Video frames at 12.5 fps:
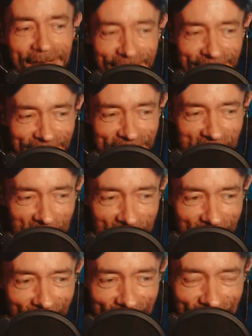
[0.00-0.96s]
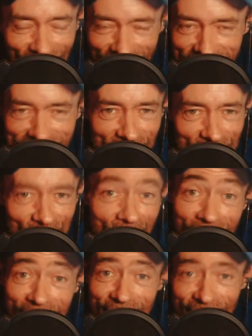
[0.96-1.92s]
He's coming in like a
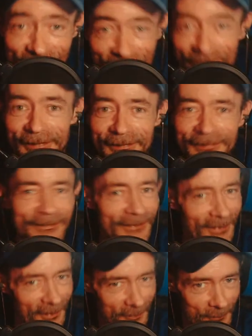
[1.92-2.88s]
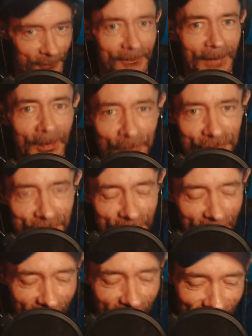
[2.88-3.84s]
virgin. Yep, it was
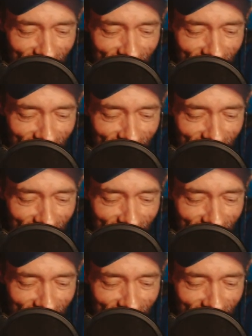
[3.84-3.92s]
her.